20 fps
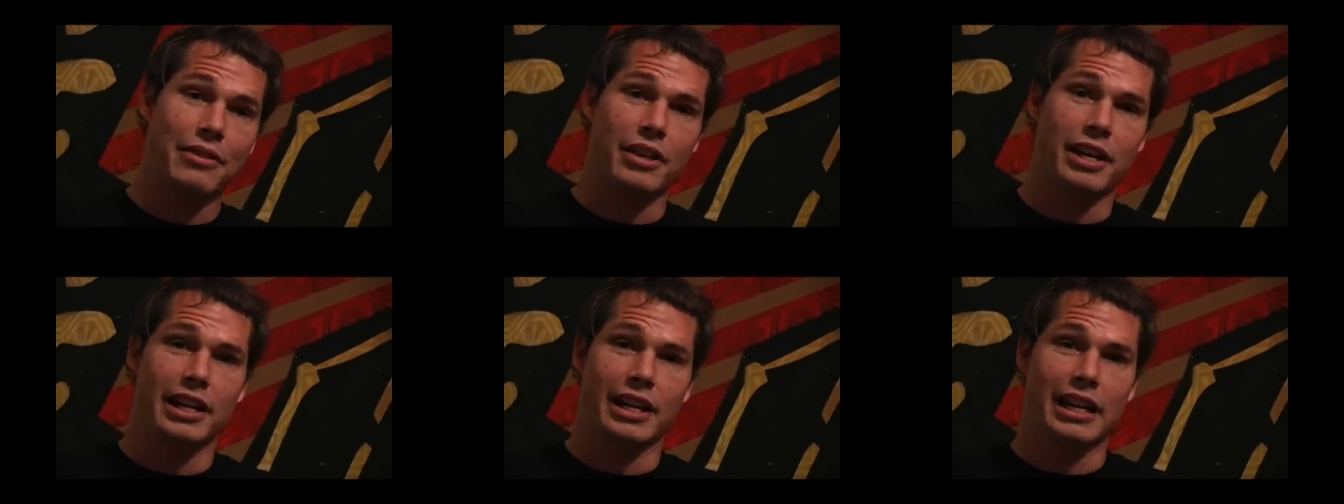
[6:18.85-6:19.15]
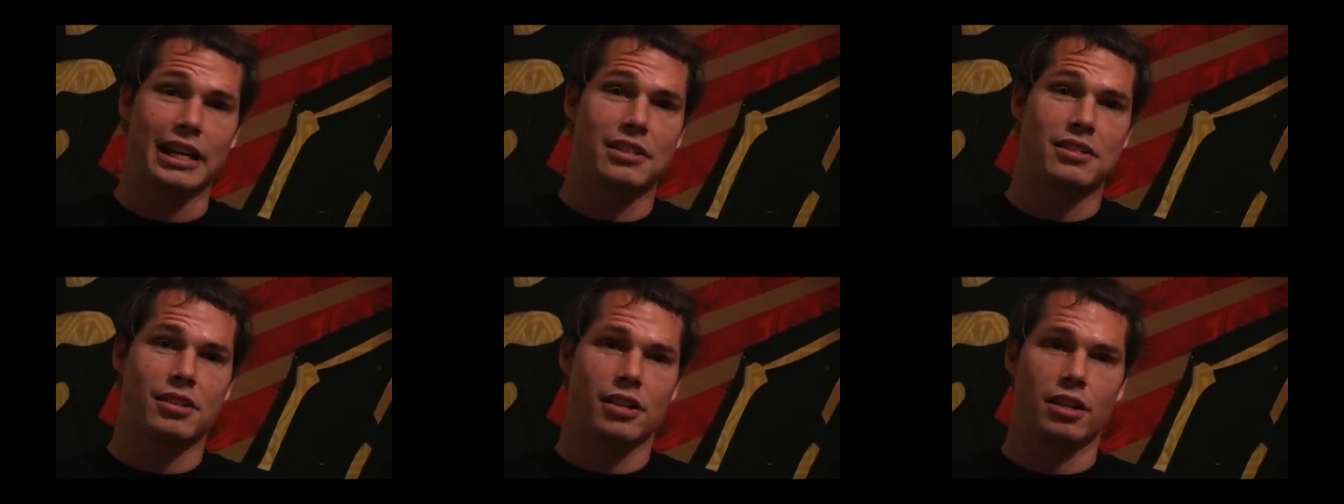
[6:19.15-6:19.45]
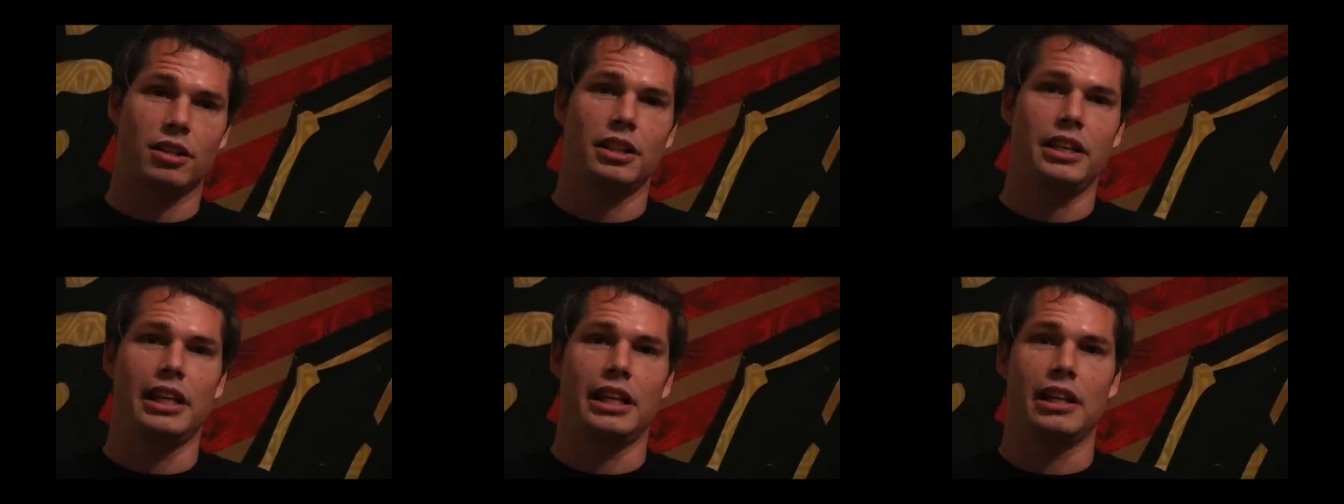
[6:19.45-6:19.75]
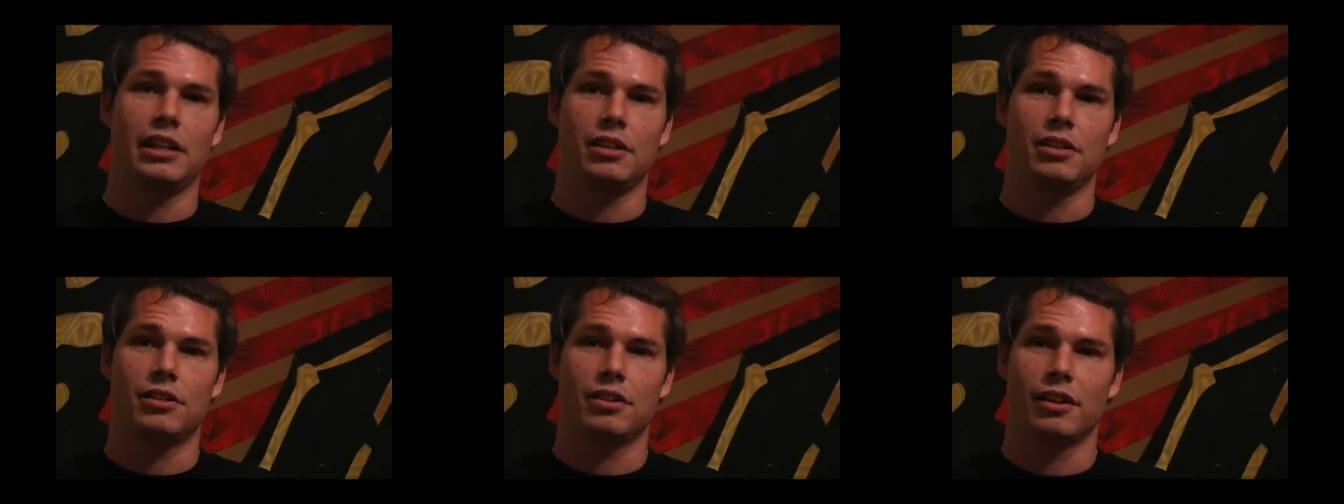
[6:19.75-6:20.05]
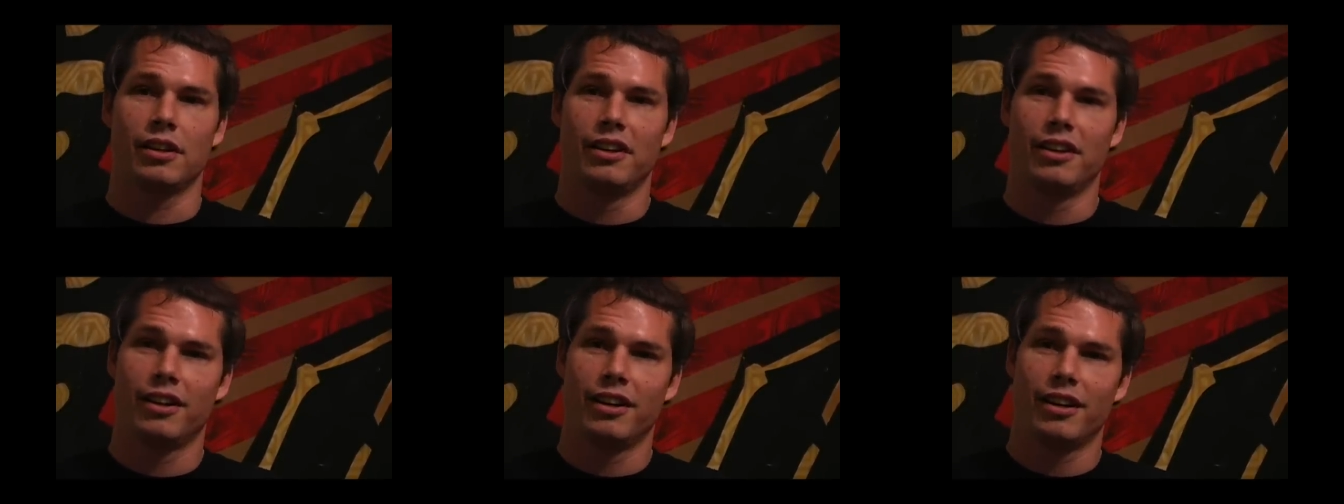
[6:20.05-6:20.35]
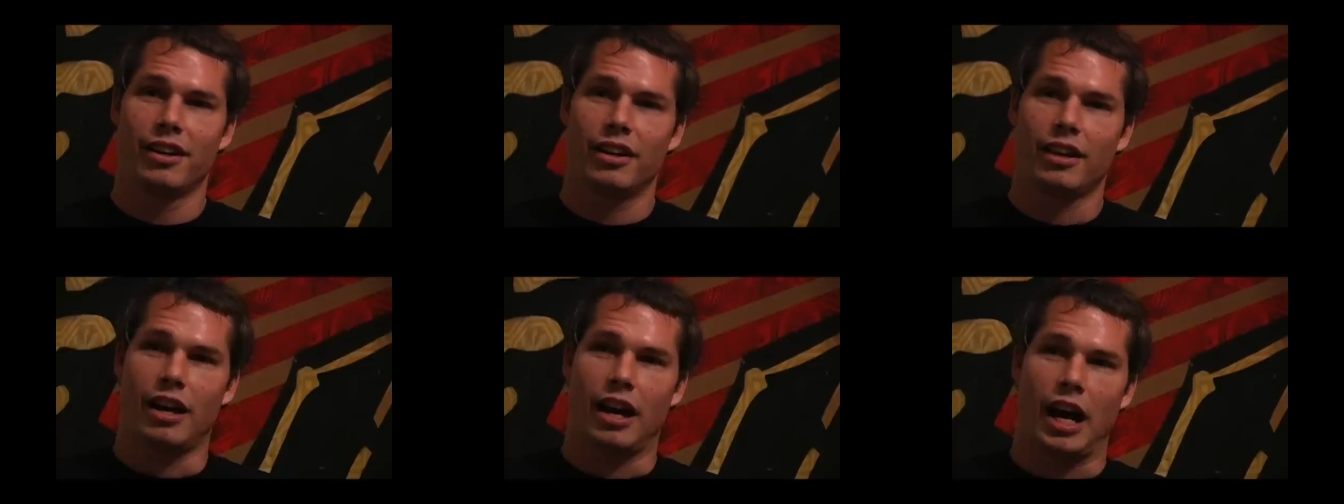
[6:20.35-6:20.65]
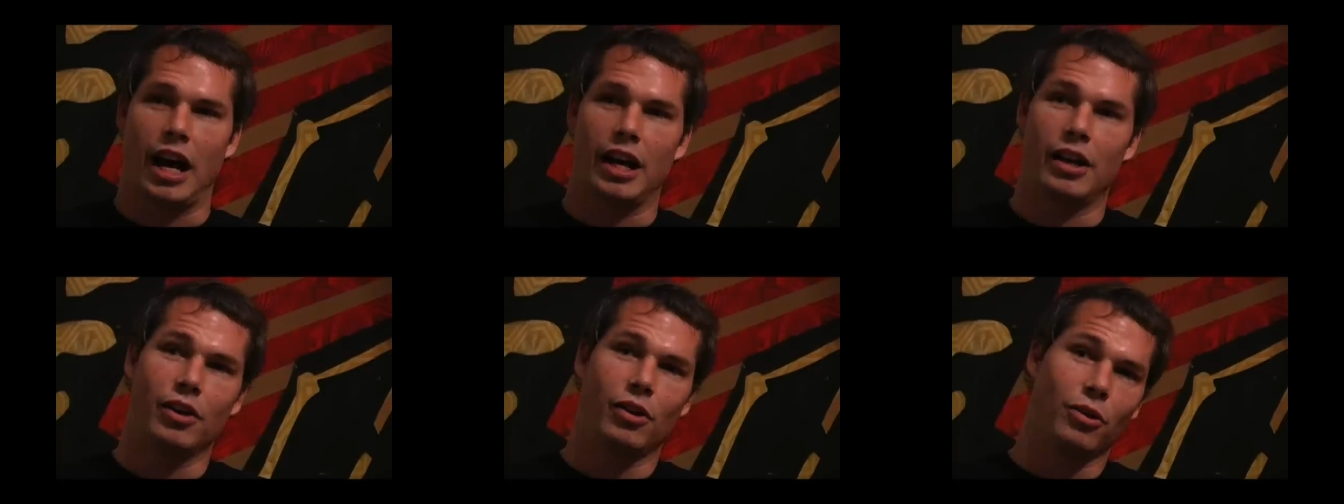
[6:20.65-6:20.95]
it gets cleaned.
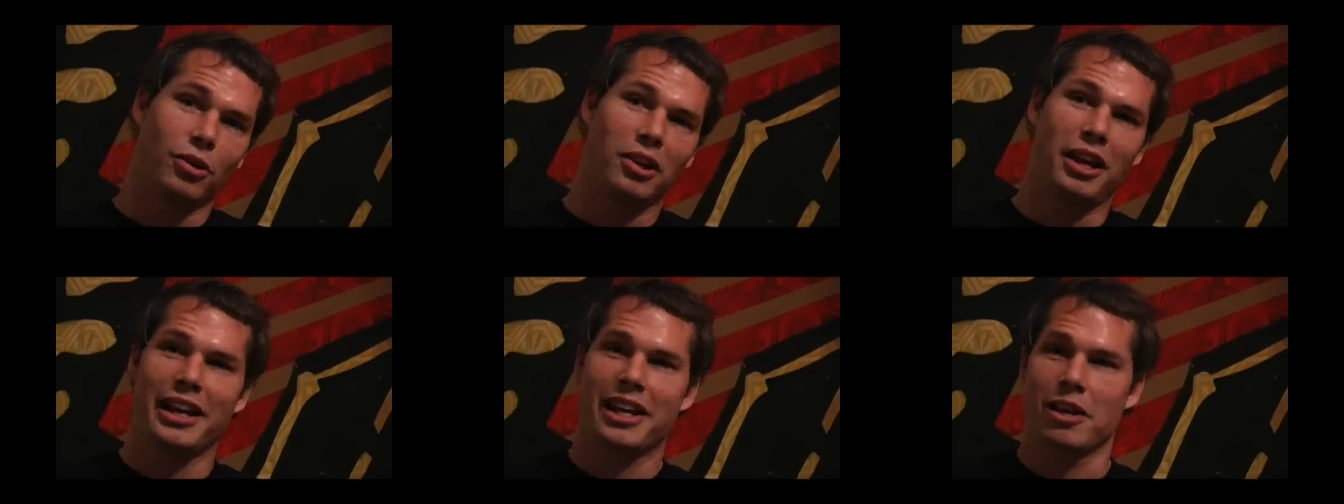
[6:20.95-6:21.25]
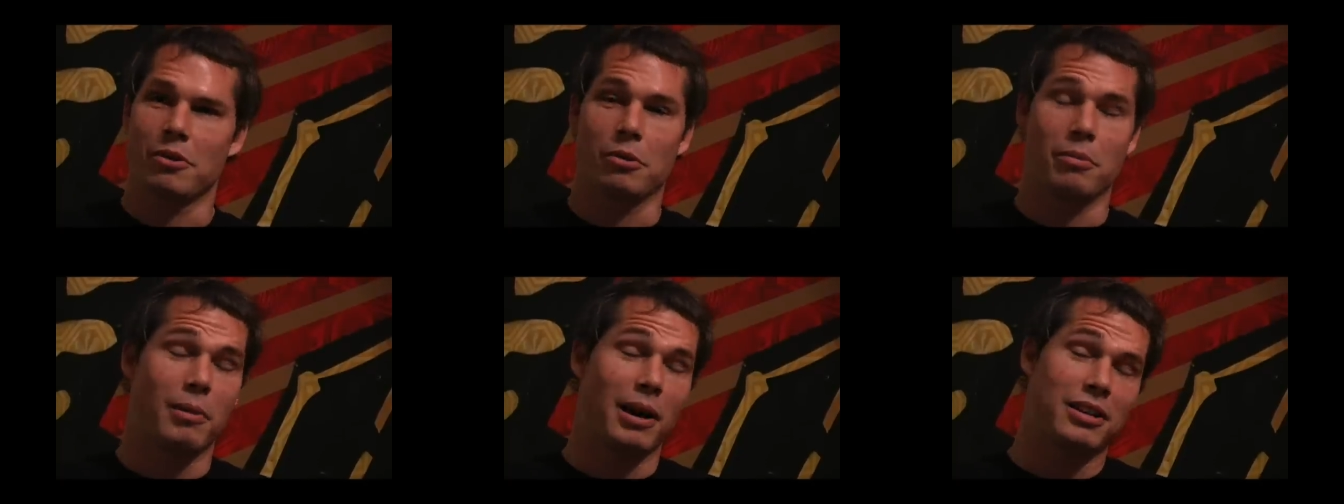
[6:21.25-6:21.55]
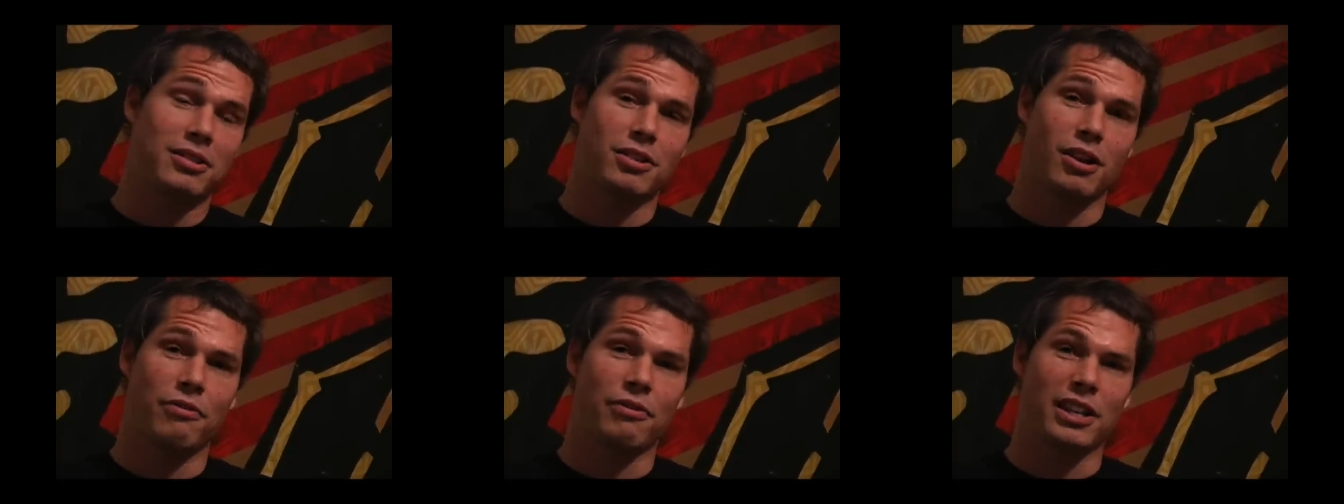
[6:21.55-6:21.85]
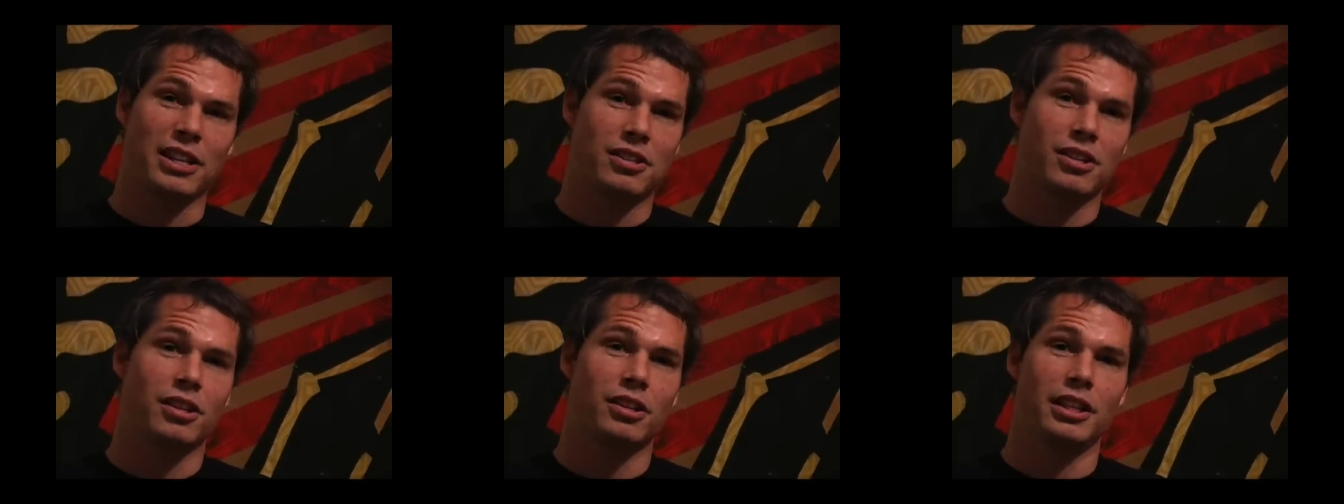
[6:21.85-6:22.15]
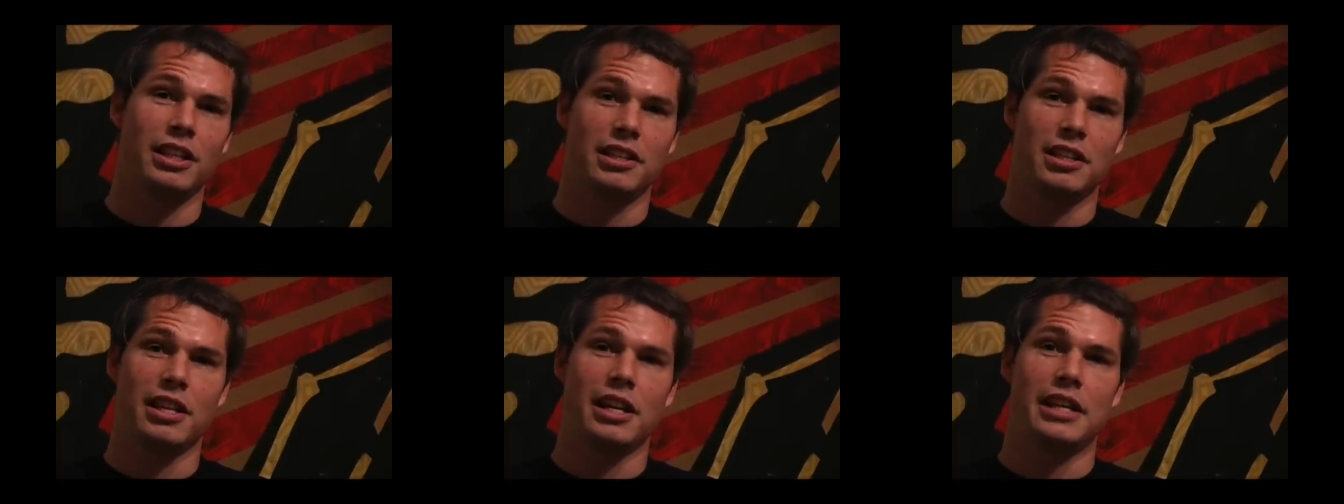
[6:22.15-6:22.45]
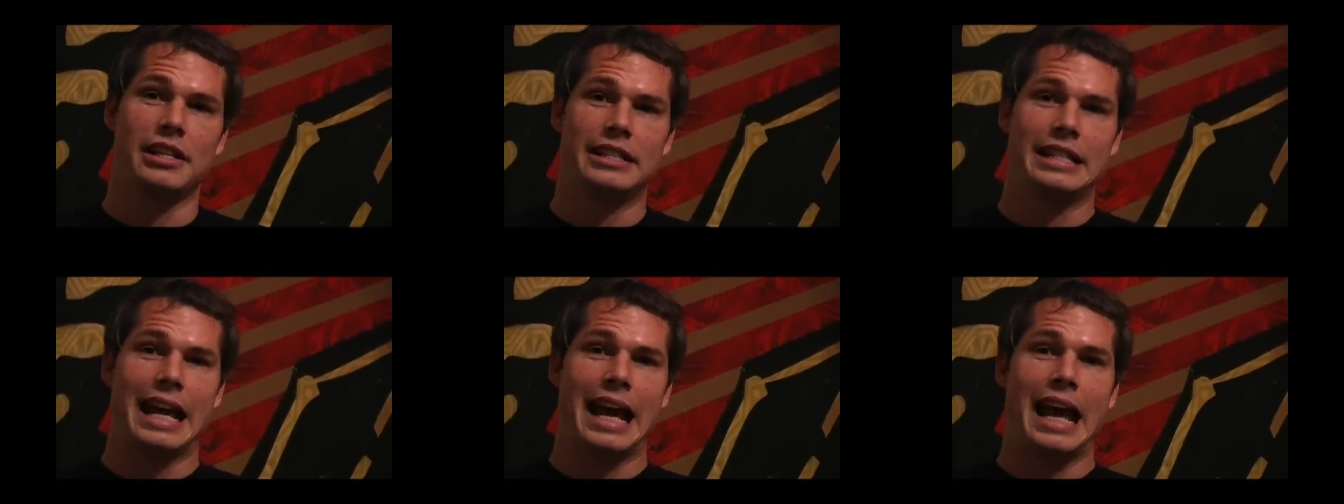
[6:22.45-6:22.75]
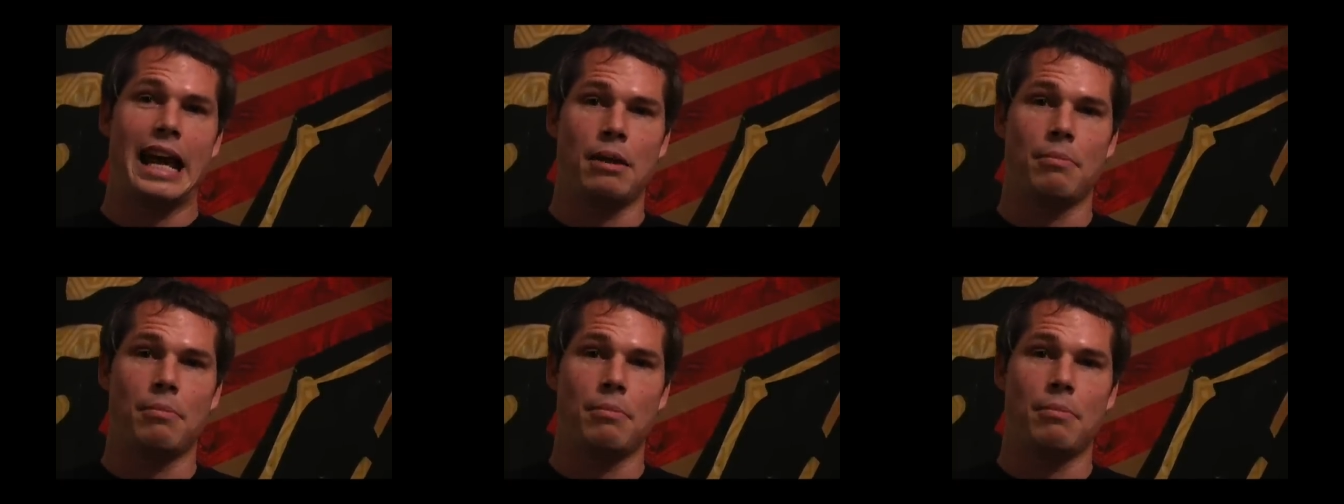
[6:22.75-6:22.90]
I don't like it when my stuff gets cleaned in a day,